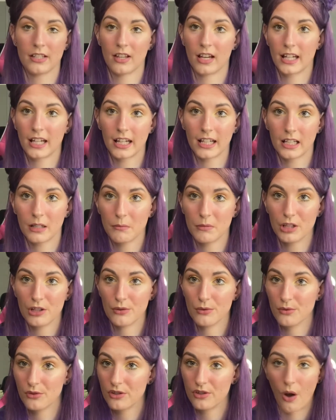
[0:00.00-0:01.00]
Like, it can be
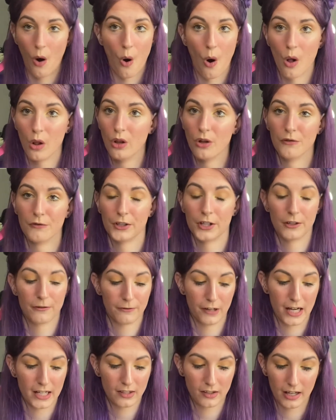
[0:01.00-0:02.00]
used all over your
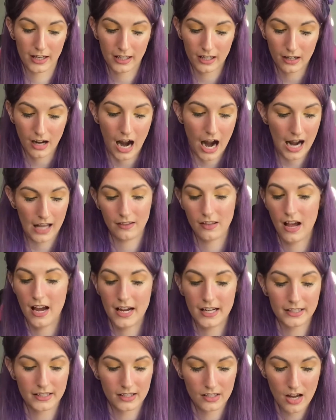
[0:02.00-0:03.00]
face, like
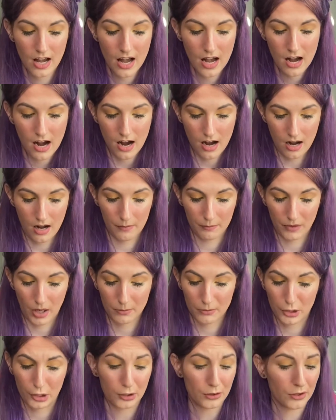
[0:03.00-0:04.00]
highlights.
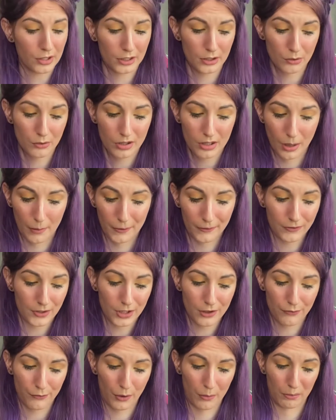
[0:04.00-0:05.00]
I'm sure you could use some of
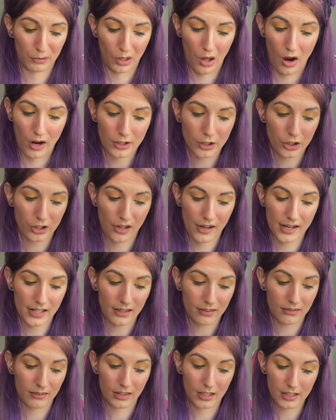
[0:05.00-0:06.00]
these for blush. Like,
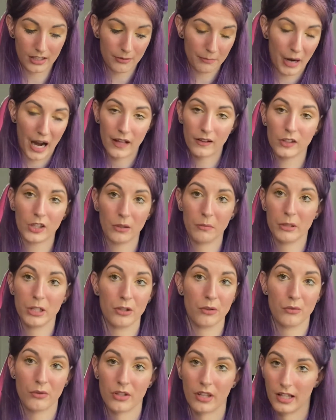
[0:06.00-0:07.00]
this palette could be
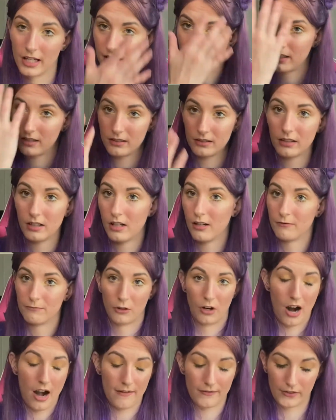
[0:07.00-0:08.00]
used like
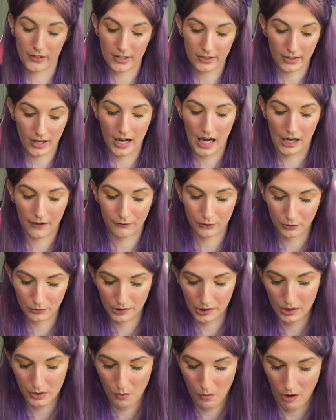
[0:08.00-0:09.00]
for everything if you
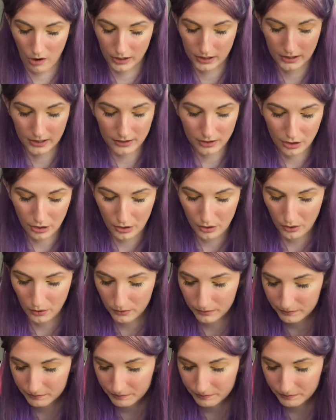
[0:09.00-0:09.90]
really wanted it to.